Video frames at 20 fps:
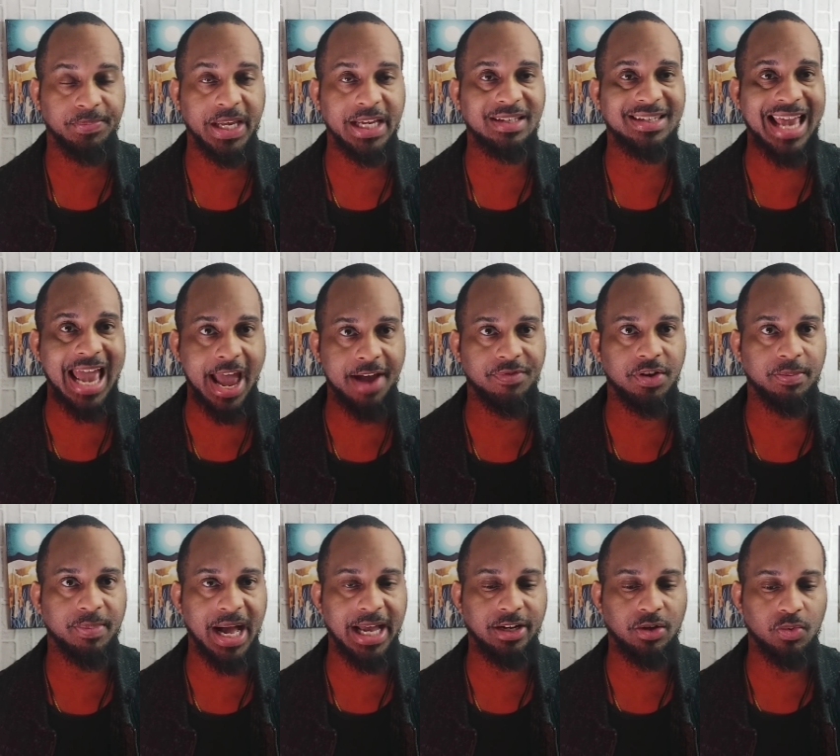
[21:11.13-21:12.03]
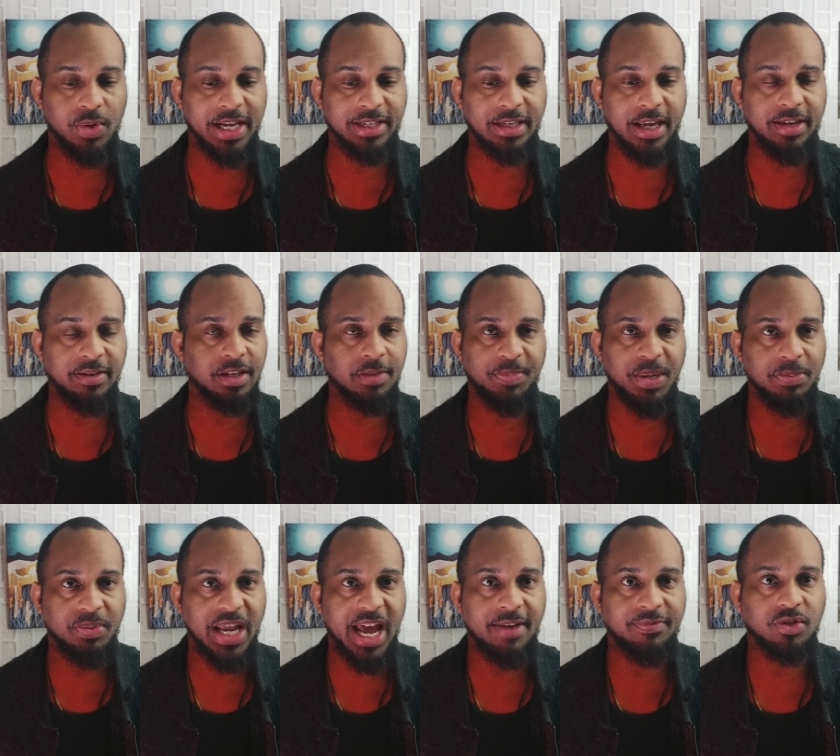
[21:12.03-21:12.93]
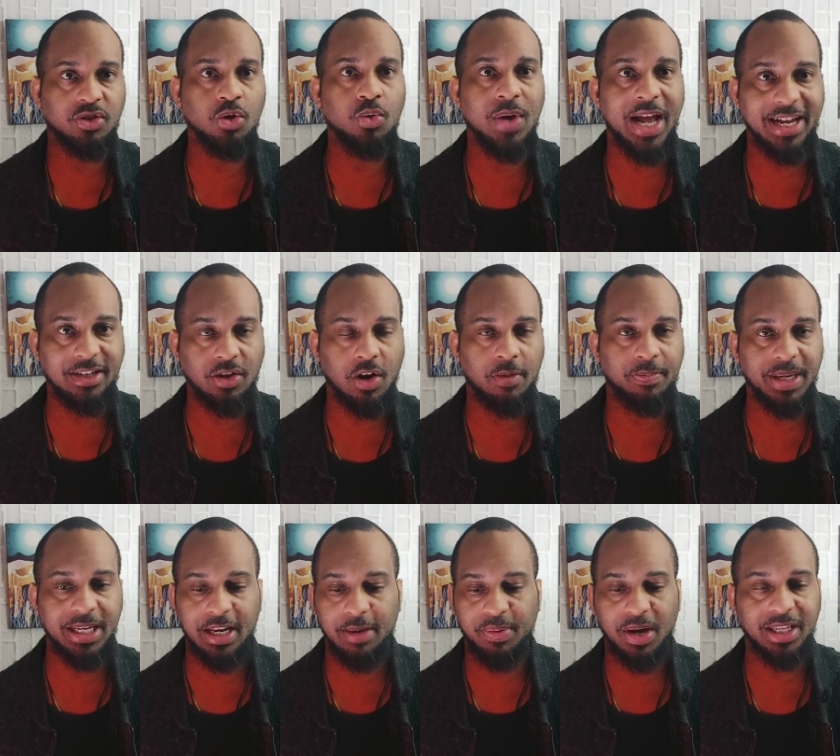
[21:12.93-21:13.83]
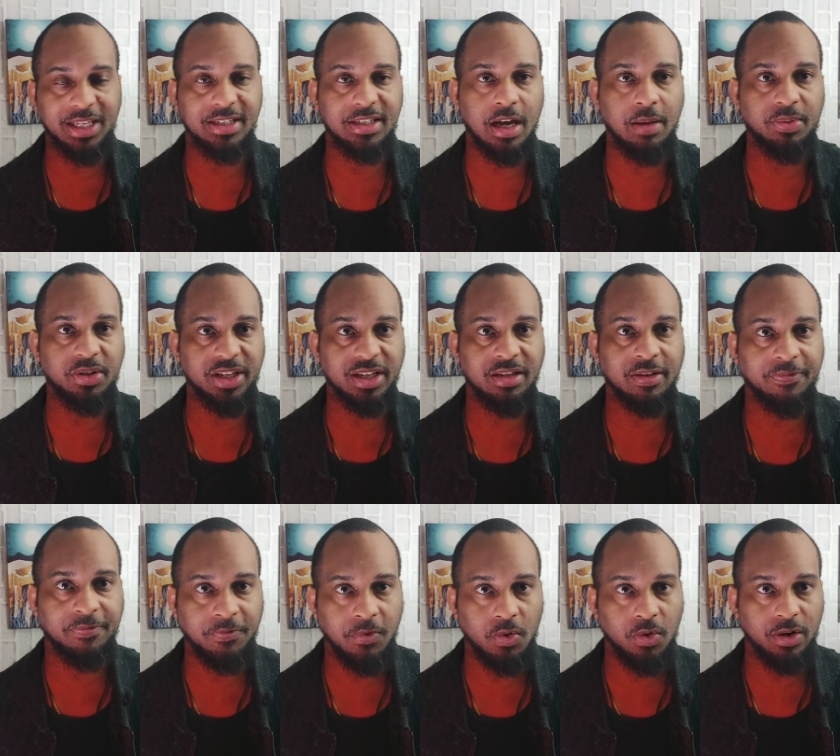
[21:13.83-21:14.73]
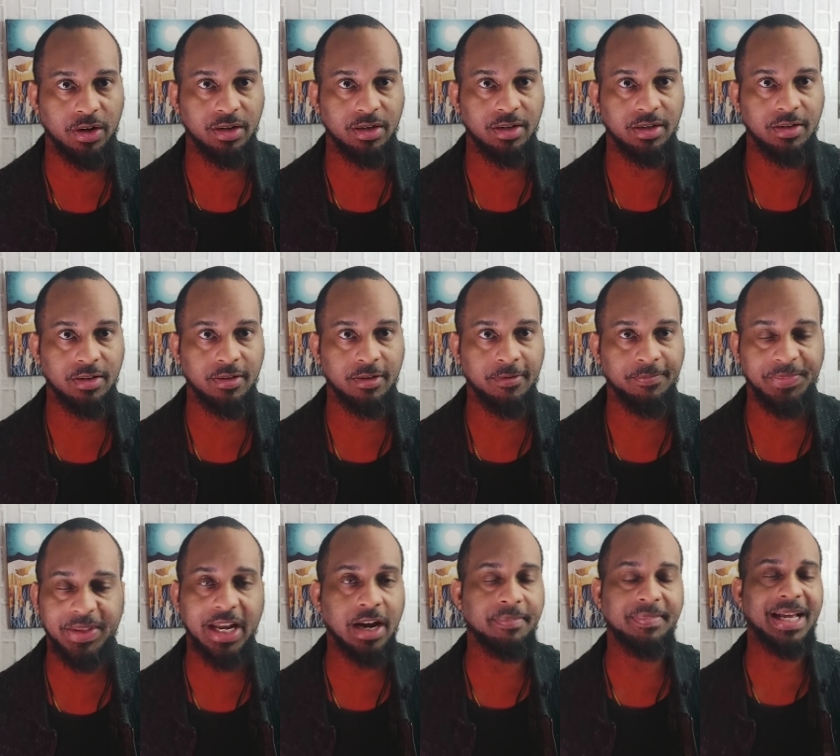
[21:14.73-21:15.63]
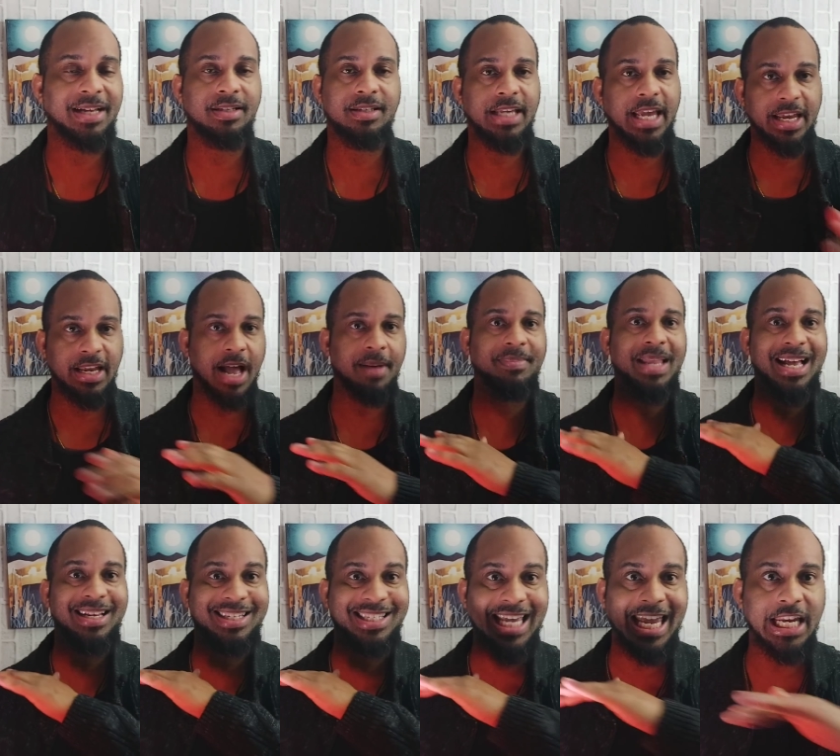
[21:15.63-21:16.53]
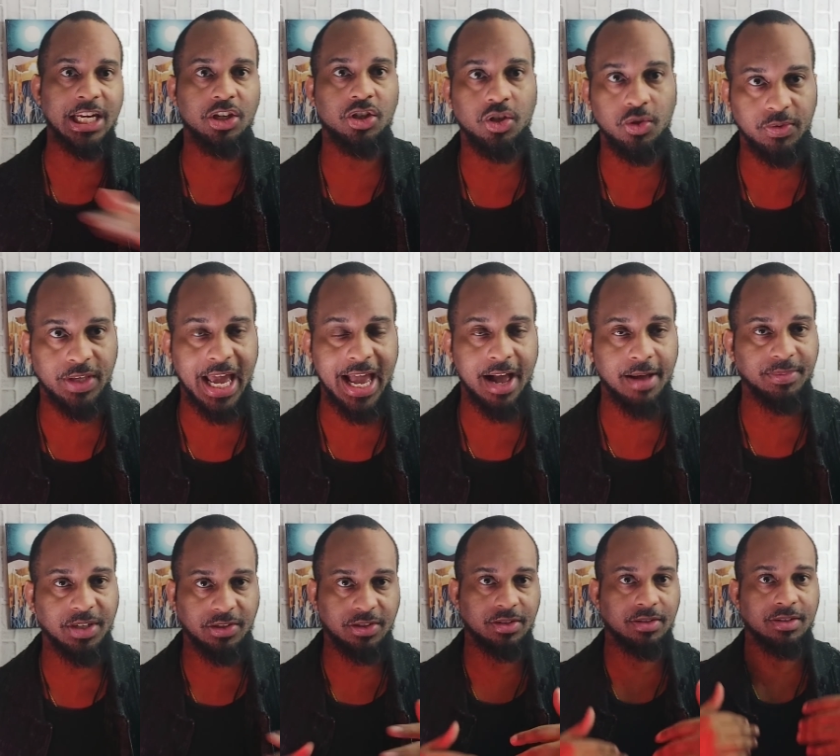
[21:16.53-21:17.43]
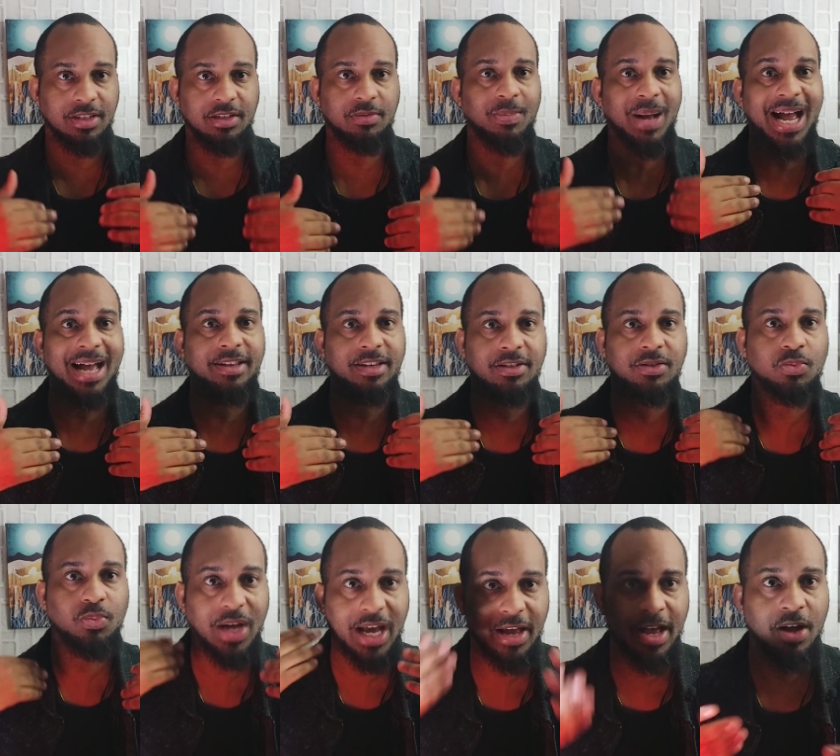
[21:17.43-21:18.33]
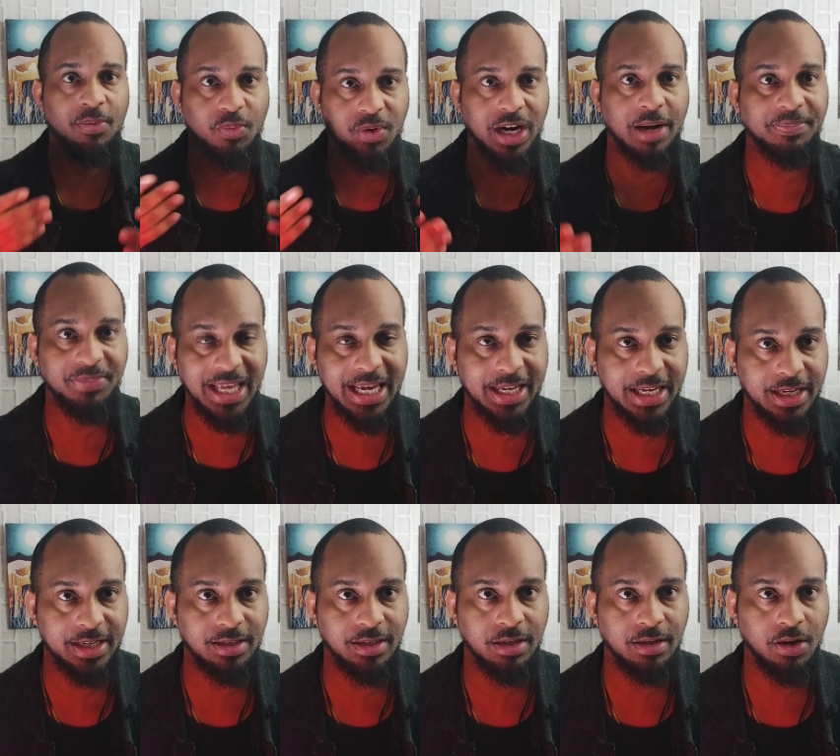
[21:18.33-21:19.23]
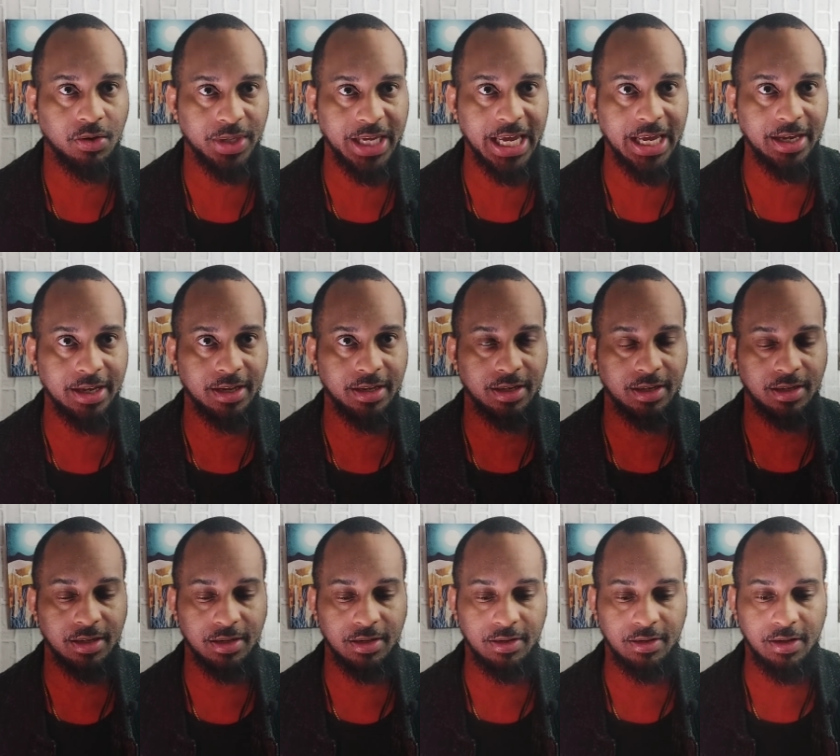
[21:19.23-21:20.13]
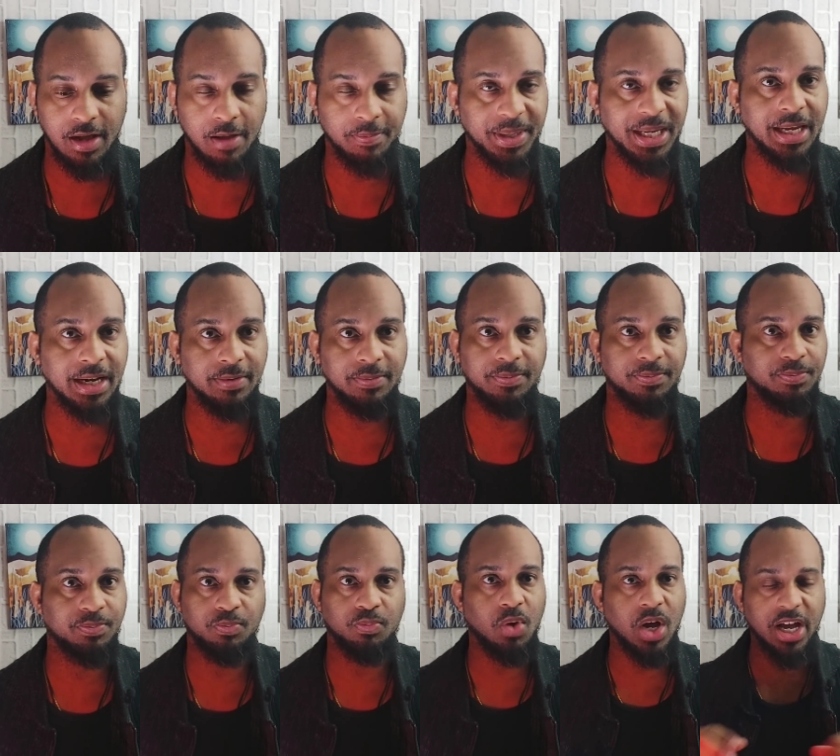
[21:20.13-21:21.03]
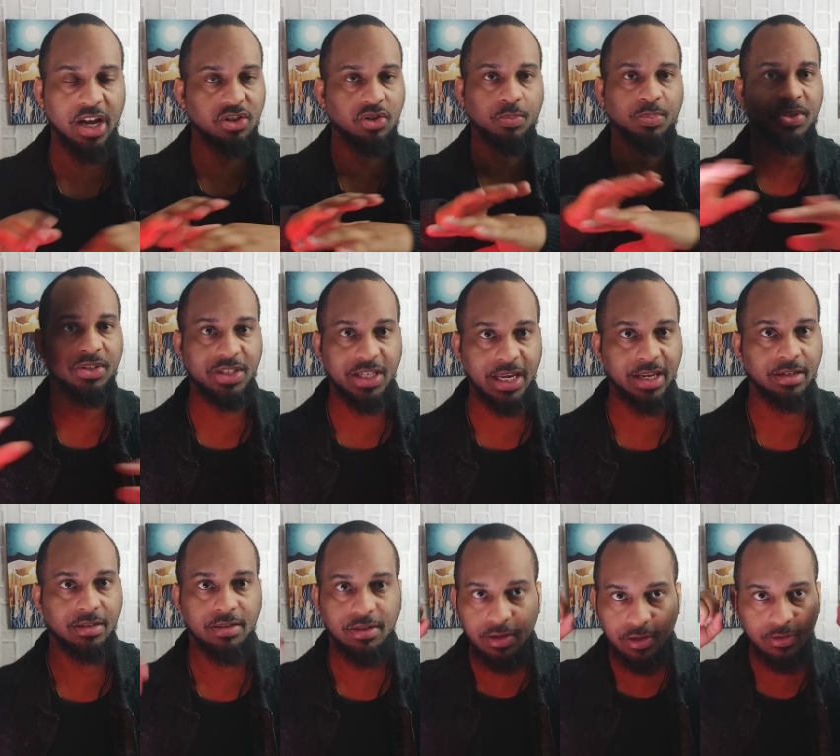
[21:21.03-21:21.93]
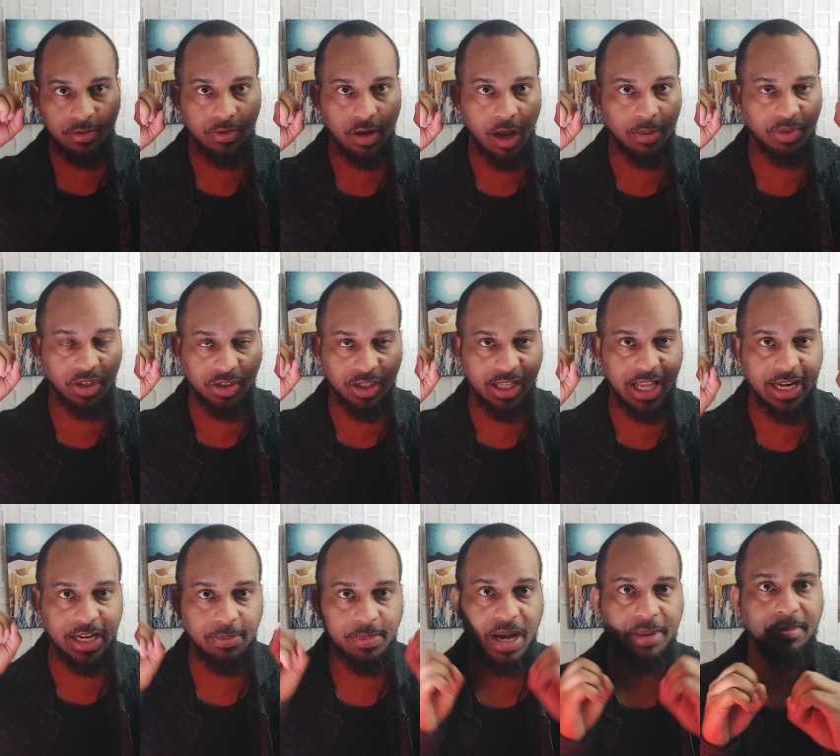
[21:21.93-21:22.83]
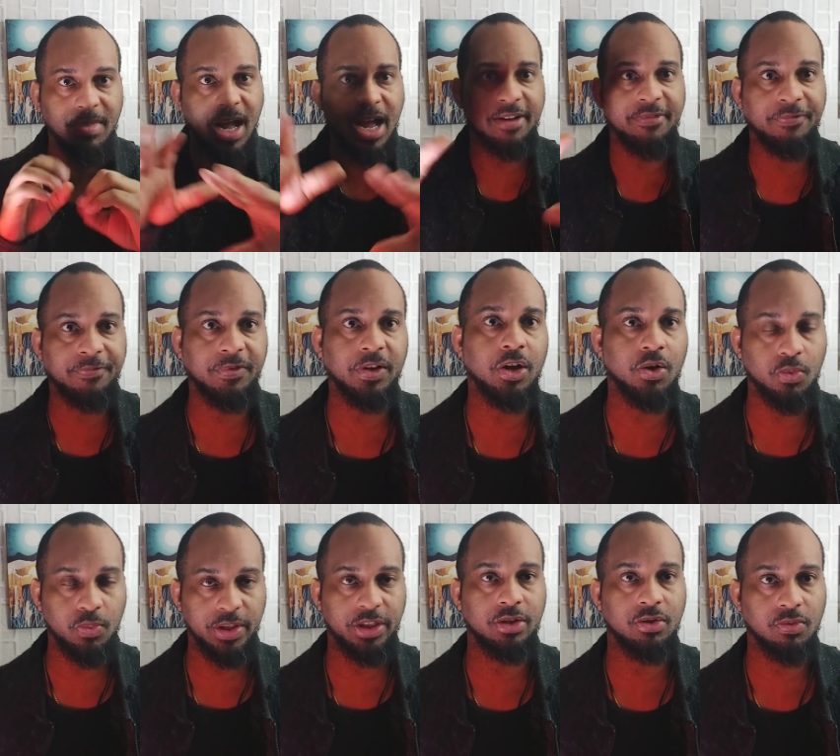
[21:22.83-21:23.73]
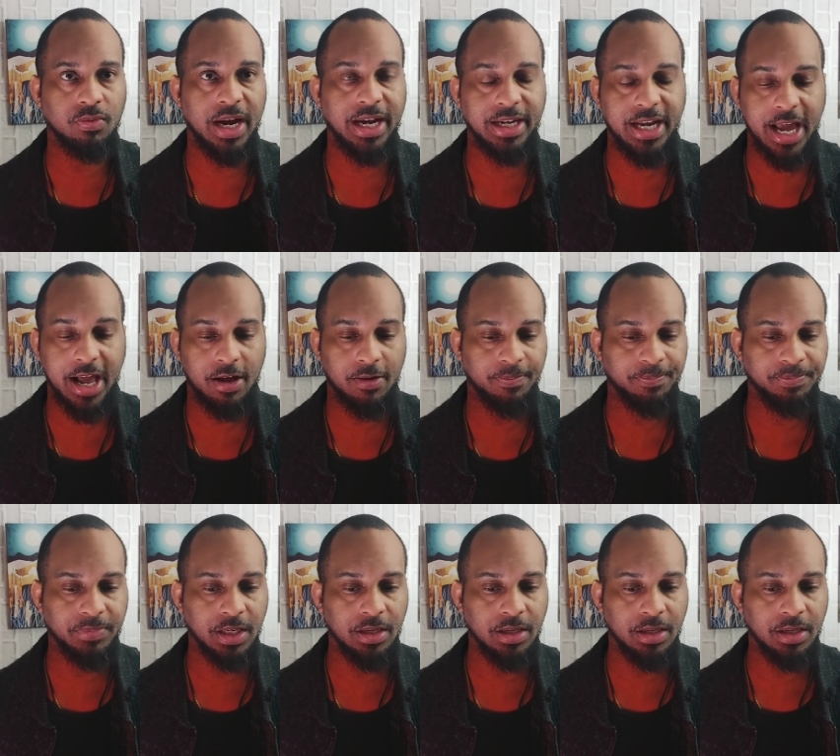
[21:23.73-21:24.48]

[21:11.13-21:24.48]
It's everybody who has, people that have two X R P, they probably doubled it to four. Now, I'm not saying, I'm not saying to do that. I'm just, this is my, this is what, how, what I'm thinking, okay? I'm being one hundred percent. I'm just letting my mind flow with you right now.